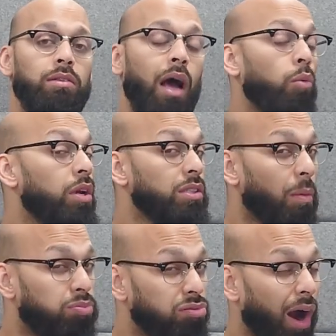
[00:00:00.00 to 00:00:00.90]
that wouldn't
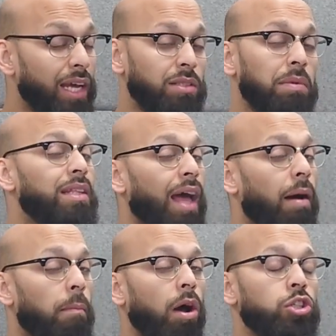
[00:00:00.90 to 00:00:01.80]
surprise me
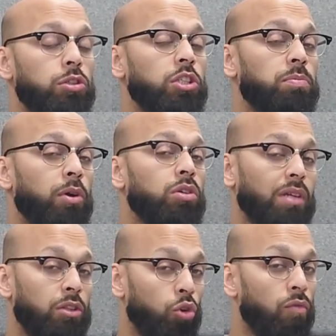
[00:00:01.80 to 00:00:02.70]
that much, just because
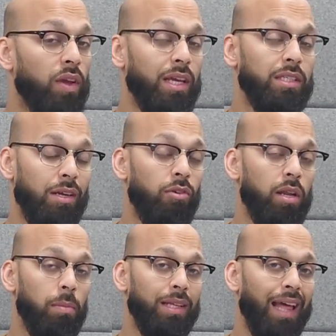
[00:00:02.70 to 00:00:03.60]
I do think he's
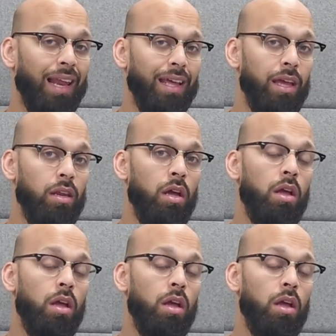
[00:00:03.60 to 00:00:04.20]
incredibly talented.